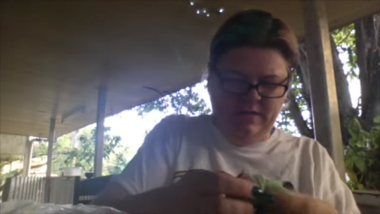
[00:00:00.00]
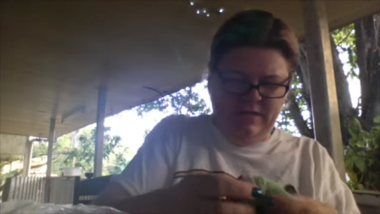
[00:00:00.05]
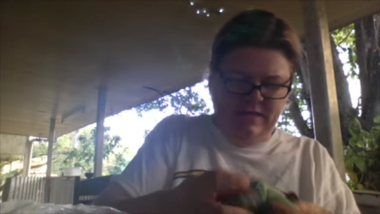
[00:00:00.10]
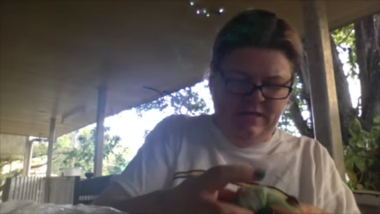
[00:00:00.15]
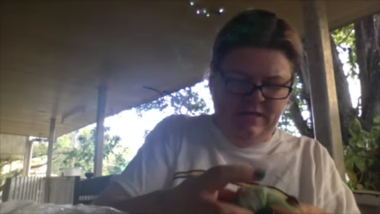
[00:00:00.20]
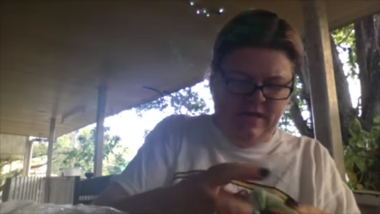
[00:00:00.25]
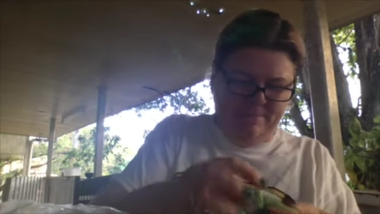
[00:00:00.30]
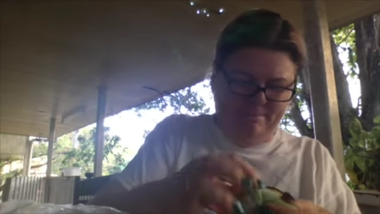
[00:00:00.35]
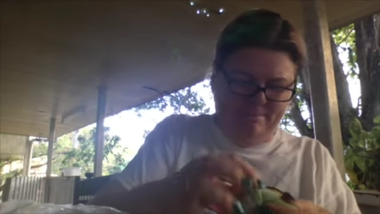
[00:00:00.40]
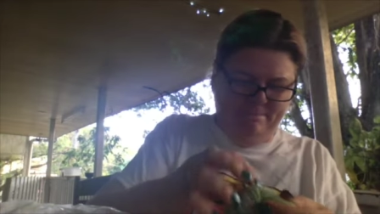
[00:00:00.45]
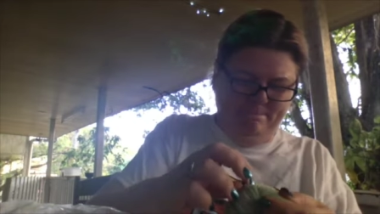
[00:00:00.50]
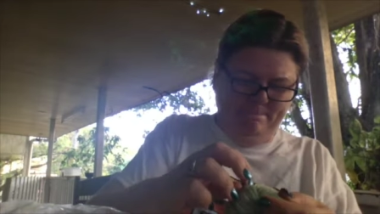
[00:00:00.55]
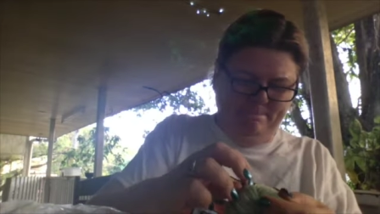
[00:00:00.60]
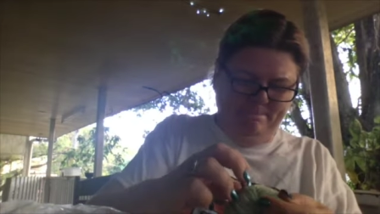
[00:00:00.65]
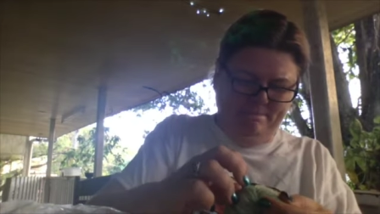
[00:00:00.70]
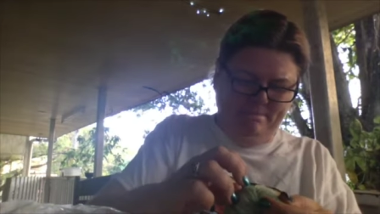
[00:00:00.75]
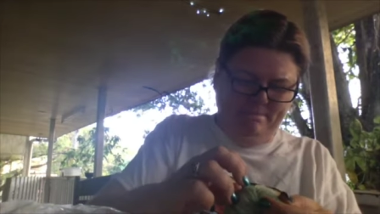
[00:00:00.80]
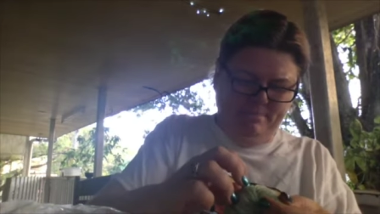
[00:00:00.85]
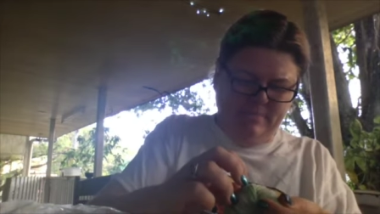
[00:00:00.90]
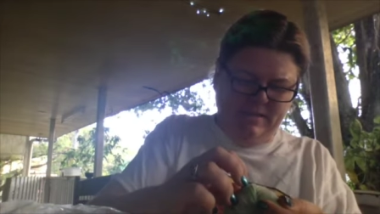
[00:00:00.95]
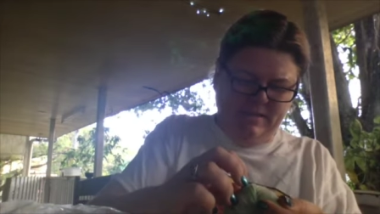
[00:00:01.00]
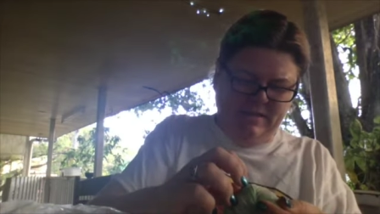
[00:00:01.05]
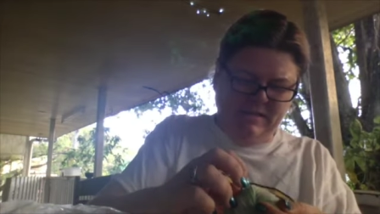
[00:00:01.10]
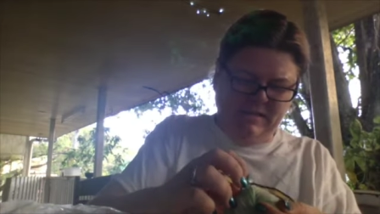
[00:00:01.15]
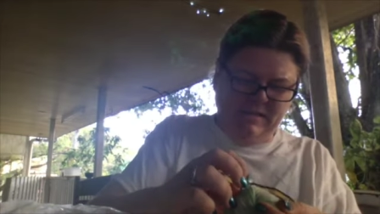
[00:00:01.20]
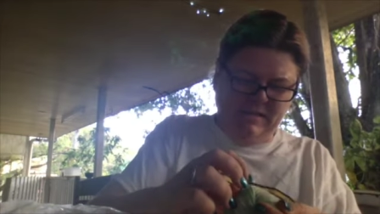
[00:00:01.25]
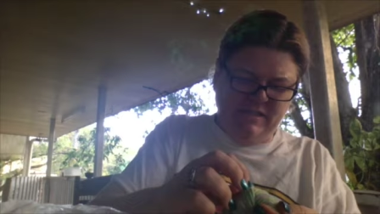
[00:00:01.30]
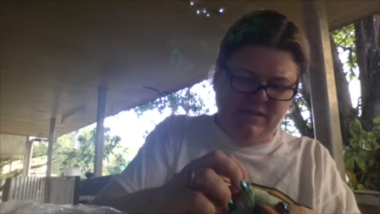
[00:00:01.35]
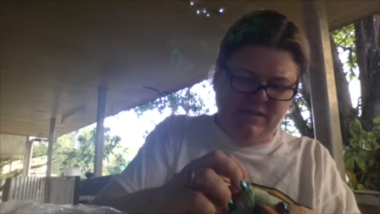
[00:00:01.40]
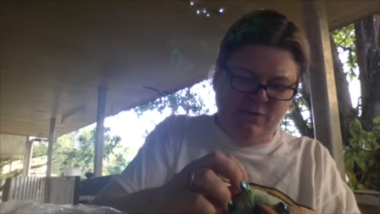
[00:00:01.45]
yeah, it's
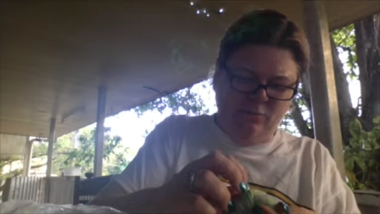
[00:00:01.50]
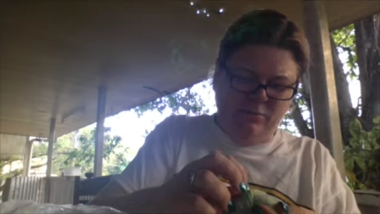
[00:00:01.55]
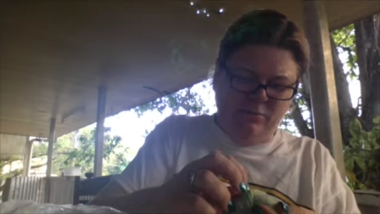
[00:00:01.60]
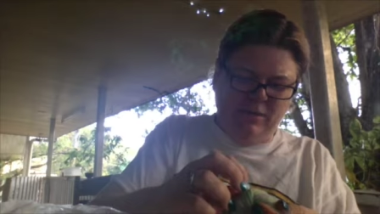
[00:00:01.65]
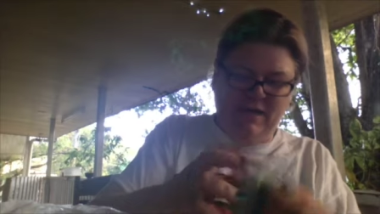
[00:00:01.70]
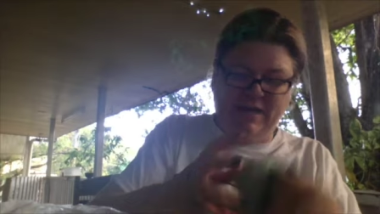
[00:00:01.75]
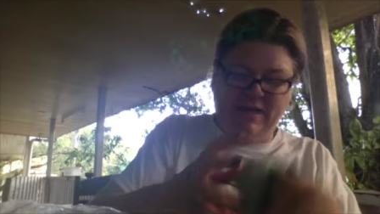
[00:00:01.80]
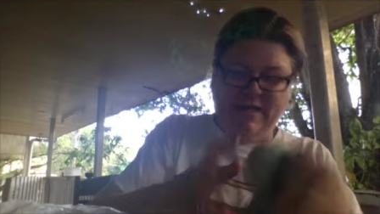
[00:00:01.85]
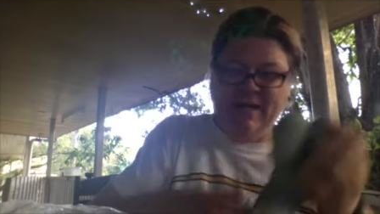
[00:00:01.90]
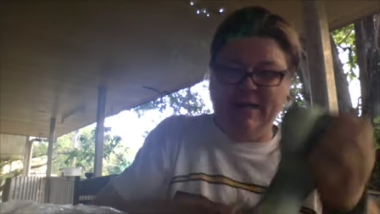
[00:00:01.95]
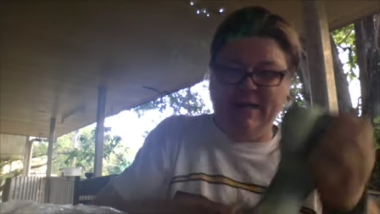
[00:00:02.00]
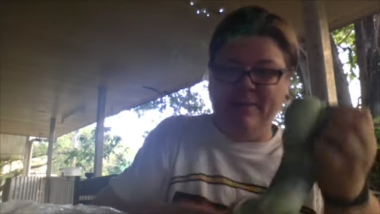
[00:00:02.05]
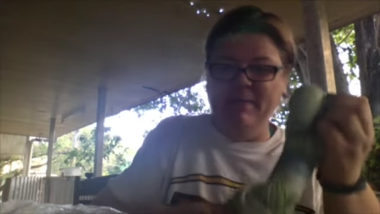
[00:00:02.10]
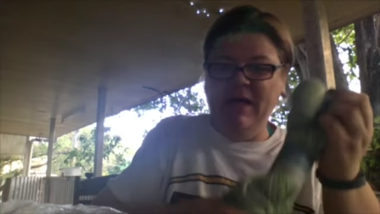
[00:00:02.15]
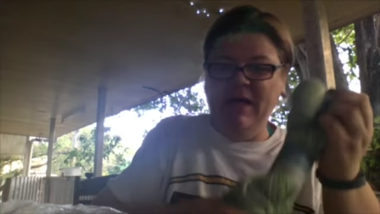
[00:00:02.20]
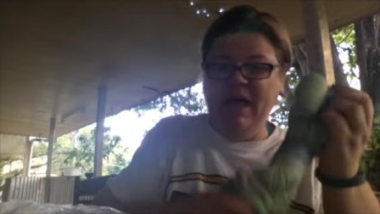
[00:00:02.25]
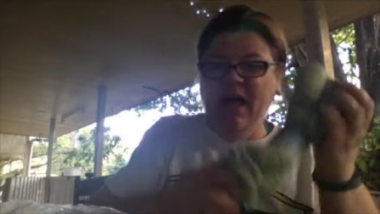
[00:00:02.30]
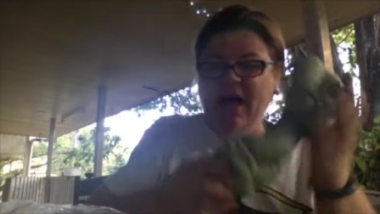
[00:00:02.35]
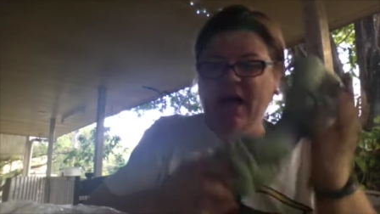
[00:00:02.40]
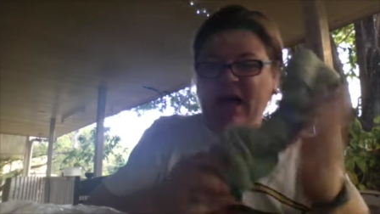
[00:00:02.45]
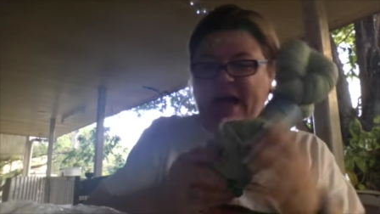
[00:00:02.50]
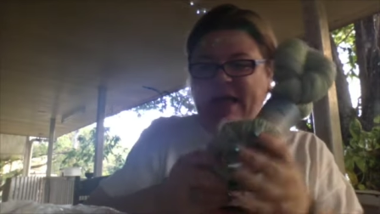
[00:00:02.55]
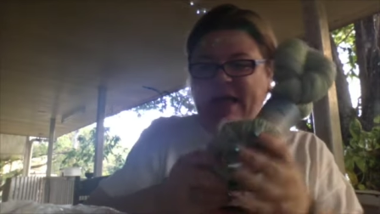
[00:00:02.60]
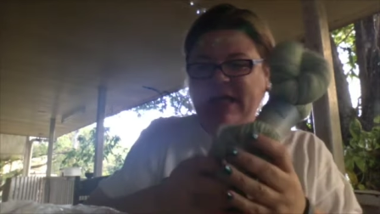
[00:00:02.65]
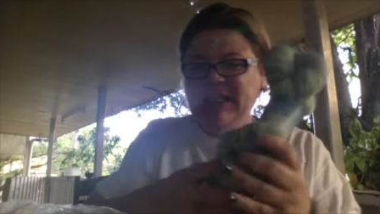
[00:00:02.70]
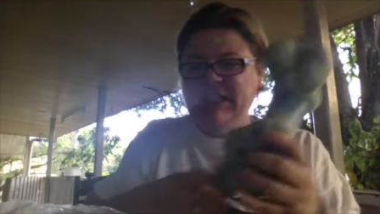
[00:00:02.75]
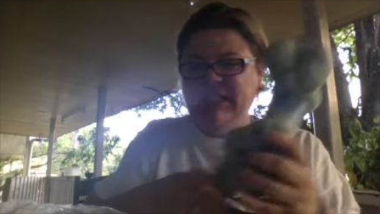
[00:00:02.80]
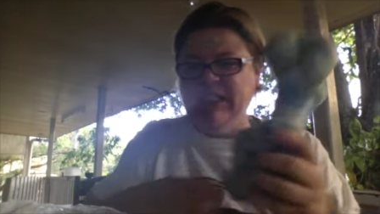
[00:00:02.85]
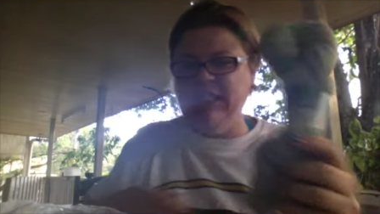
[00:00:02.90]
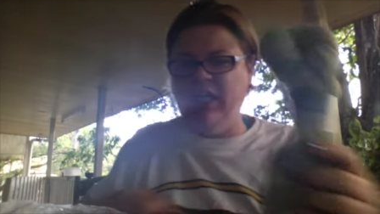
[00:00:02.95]
single ply yarn.
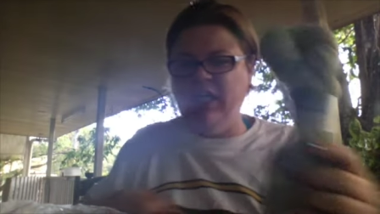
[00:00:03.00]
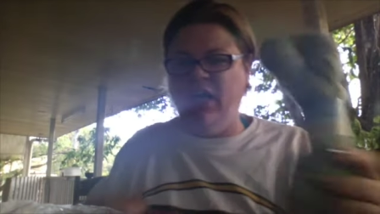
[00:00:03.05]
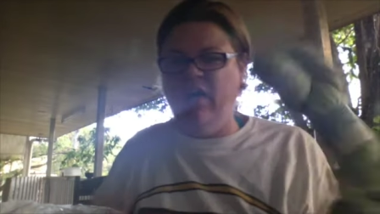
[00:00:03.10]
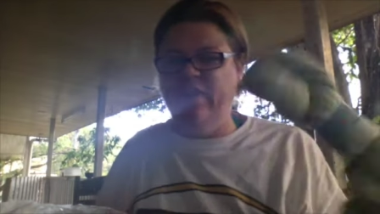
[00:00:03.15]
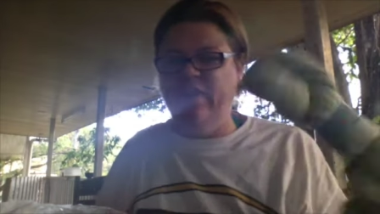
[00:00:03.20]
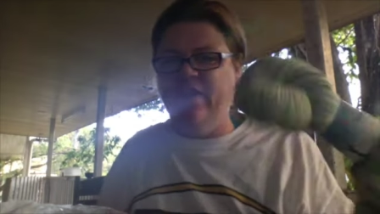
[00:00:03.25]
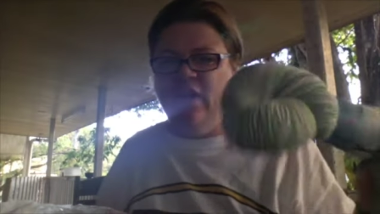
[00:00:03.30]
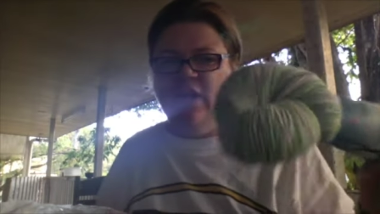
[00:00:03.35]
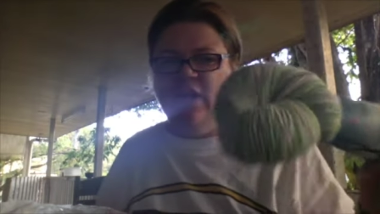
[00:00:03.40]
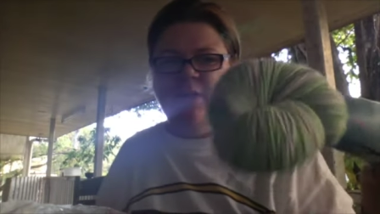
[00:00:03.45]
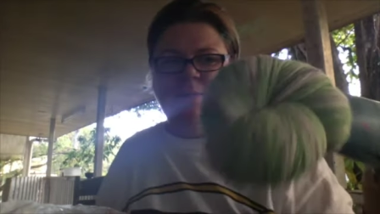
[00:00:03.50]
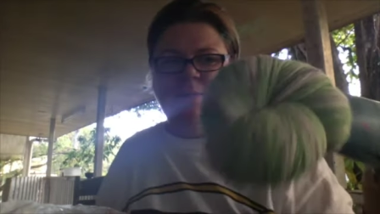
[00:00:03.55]
It's either going to